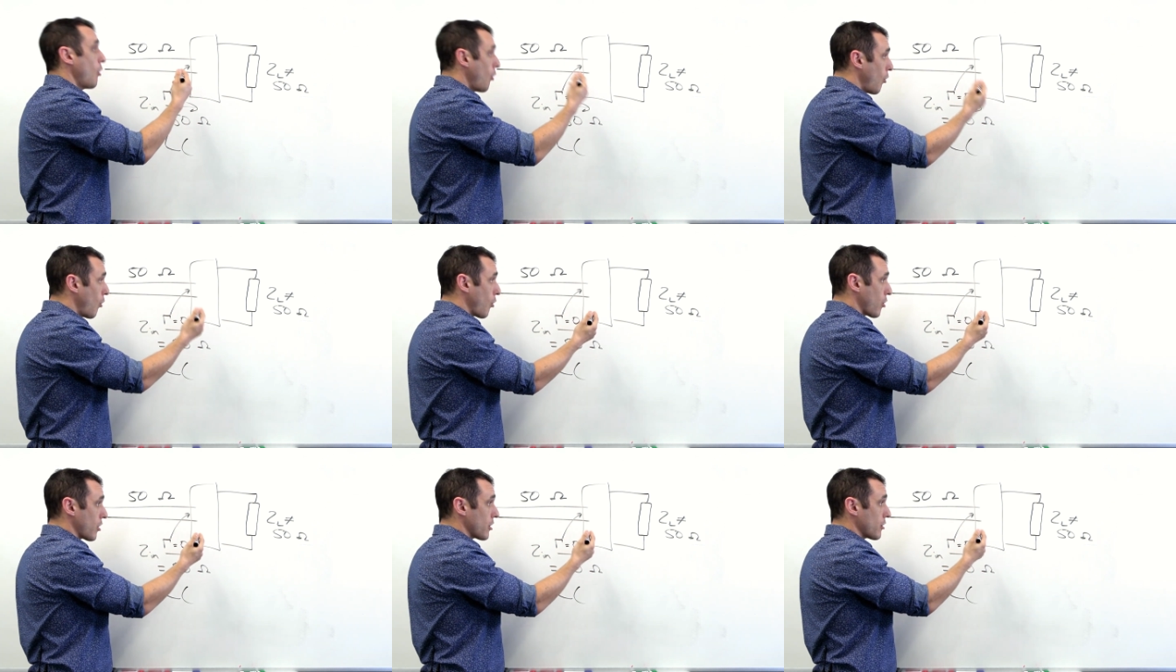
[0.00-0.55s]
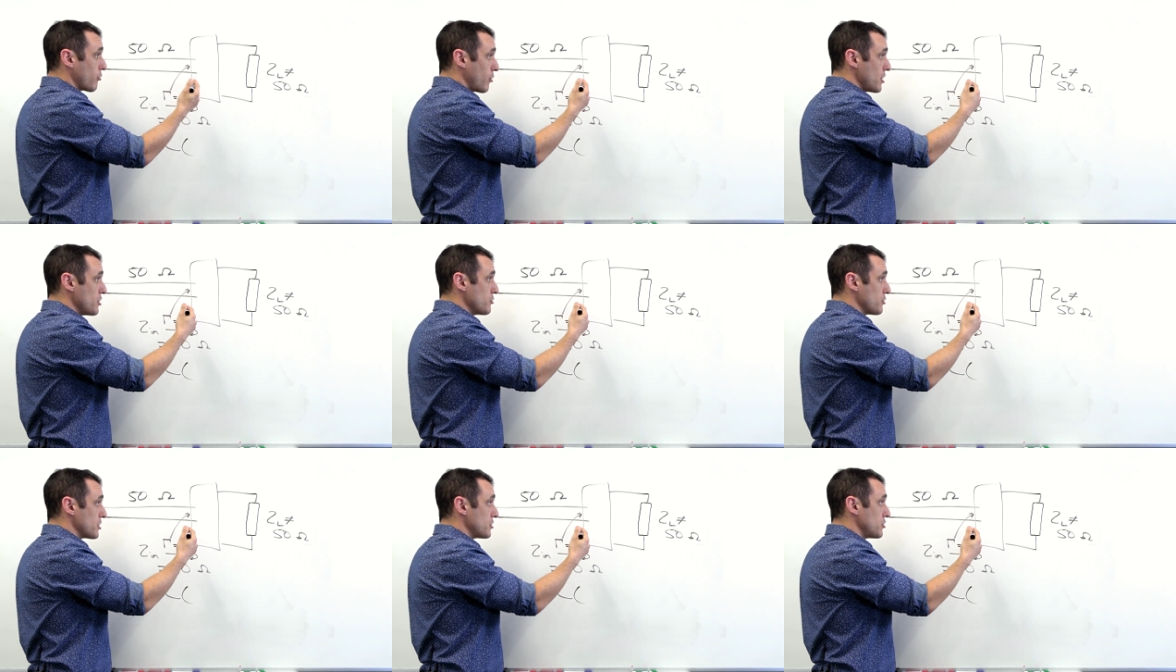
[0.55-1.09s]
or what
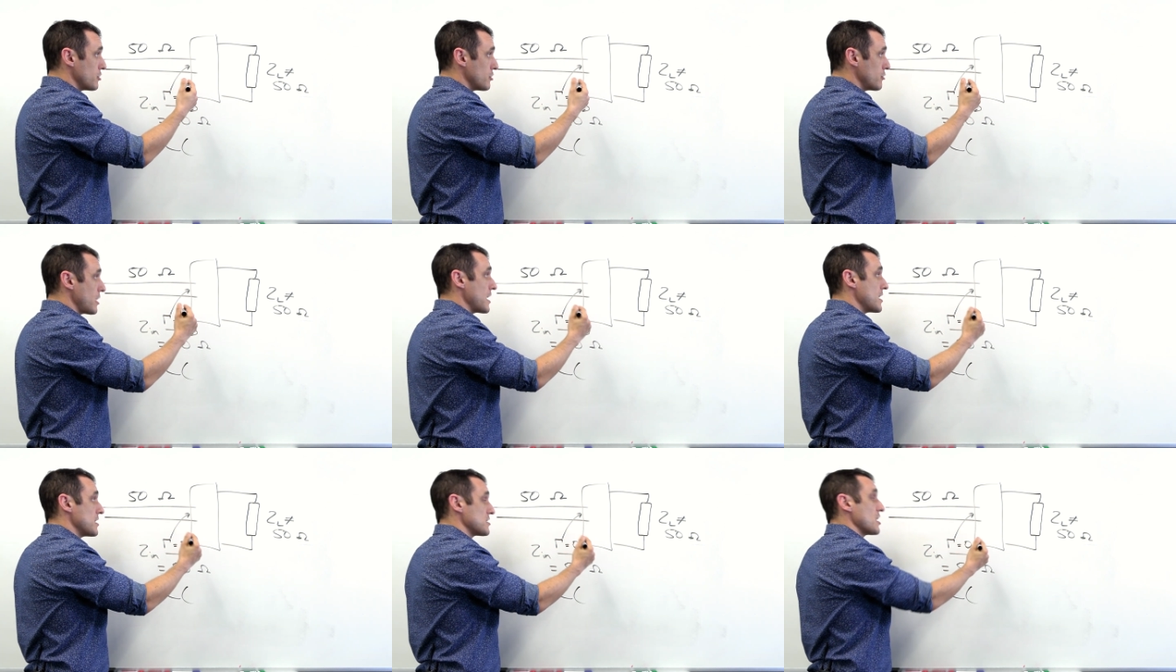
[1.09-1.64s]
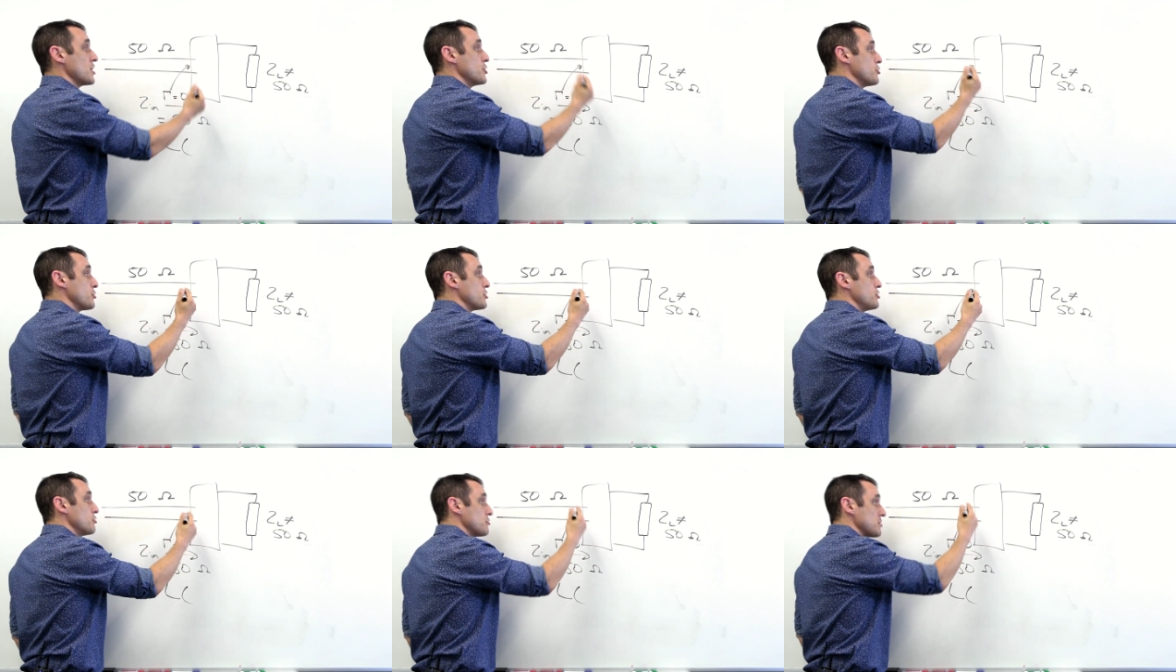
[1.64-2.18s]
you can do is you
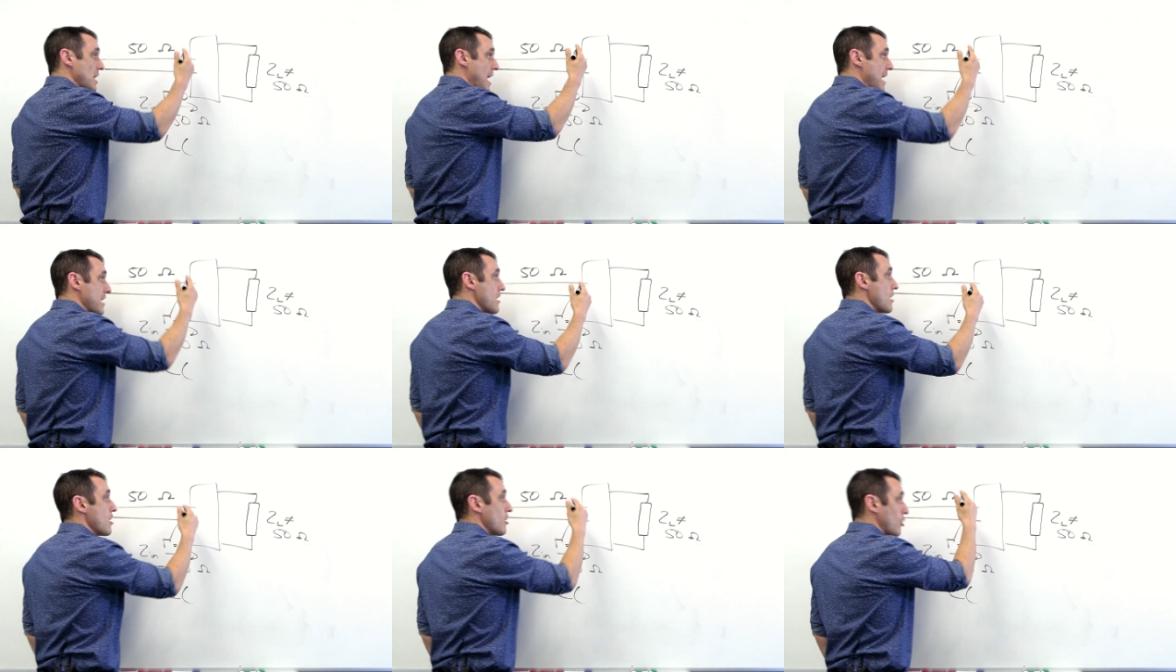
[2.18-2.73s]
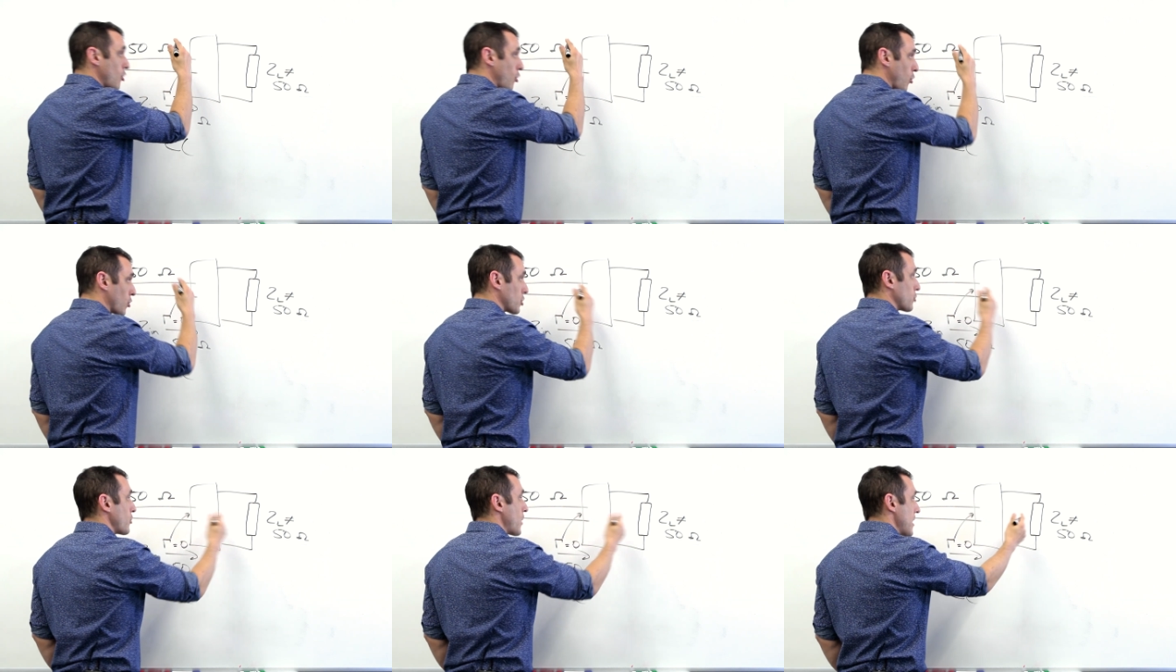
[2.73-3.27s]
can use a
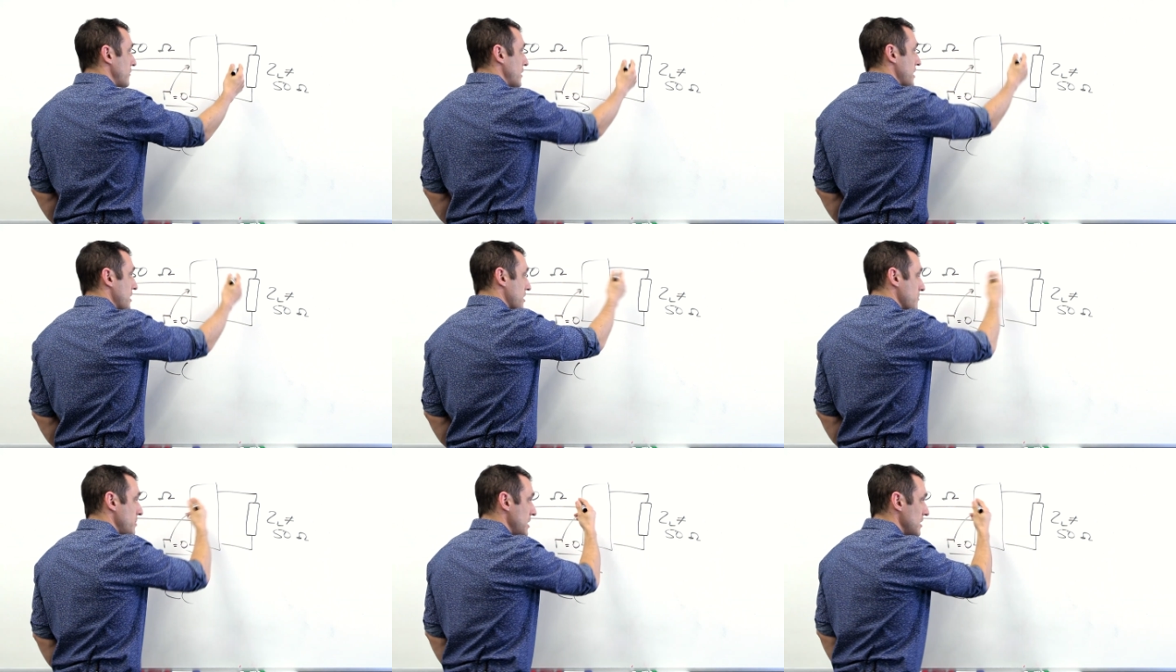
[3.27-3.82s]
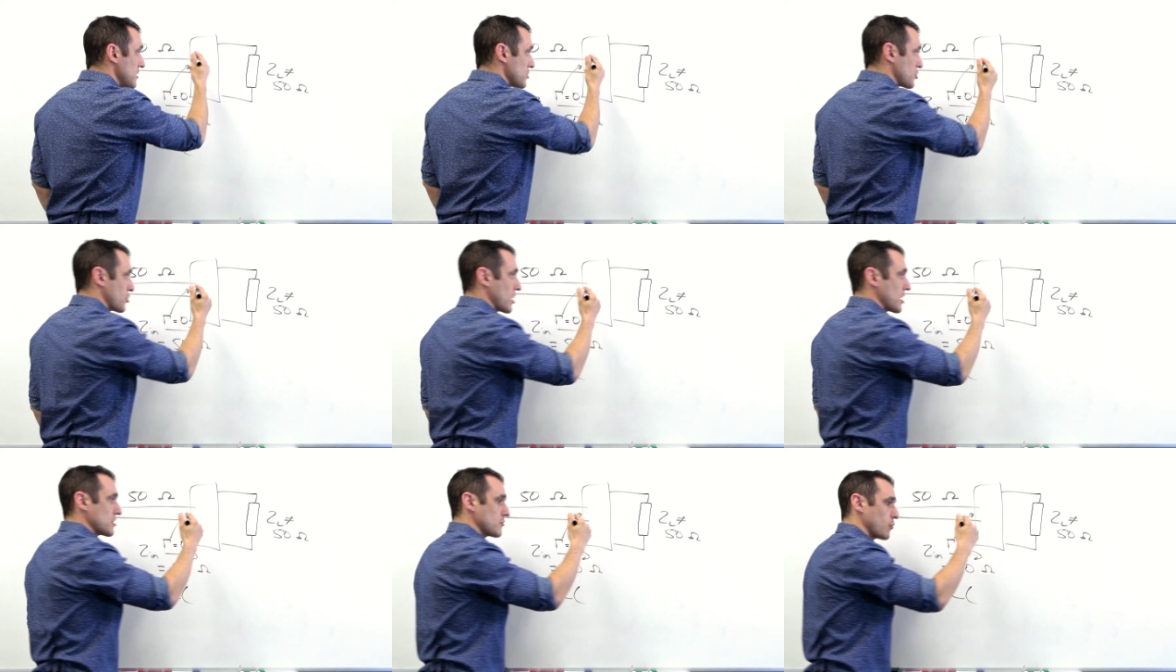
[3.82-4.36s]
quarter wavelength impedance
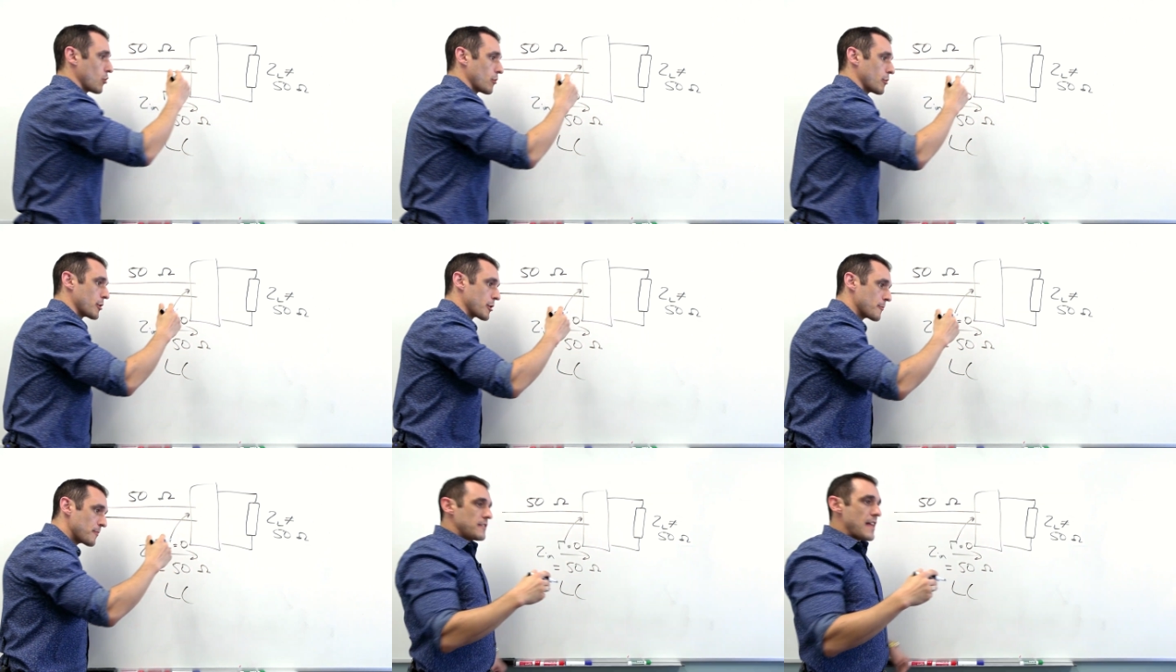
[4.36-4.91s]
transformer.